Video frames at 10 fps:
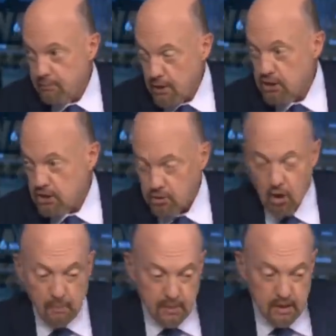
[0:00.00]
pretty
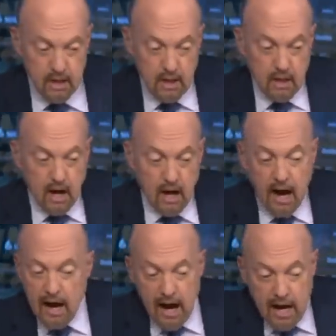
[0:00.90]
strong, but
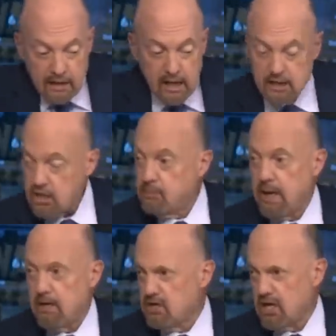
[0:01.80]
I, I think this
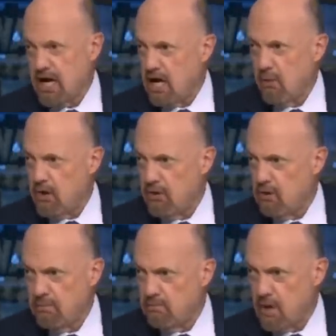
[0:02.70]
man doesn't care
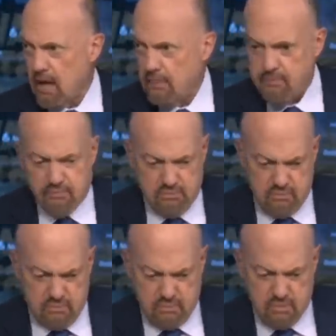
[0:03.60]
whether uh,
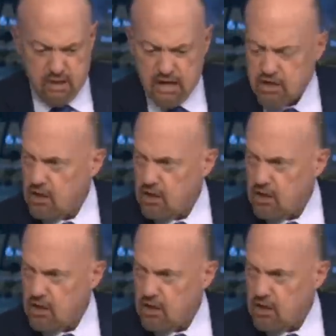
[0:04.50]
they